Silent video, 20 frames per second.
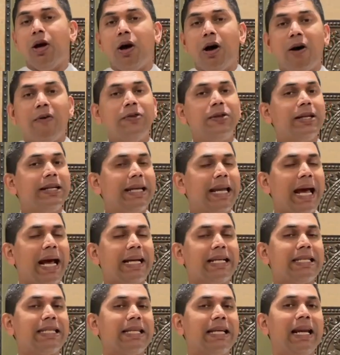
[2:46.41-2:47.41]
of the
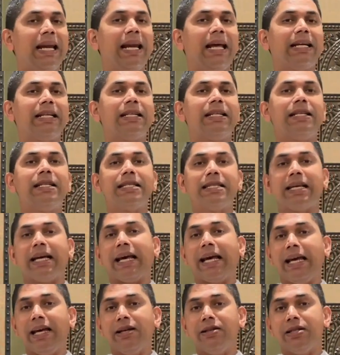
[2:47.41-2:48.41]
tax collector
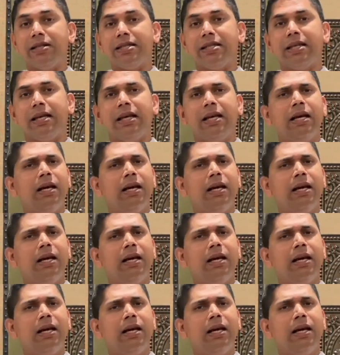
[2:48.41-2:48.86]
Zacchaeus,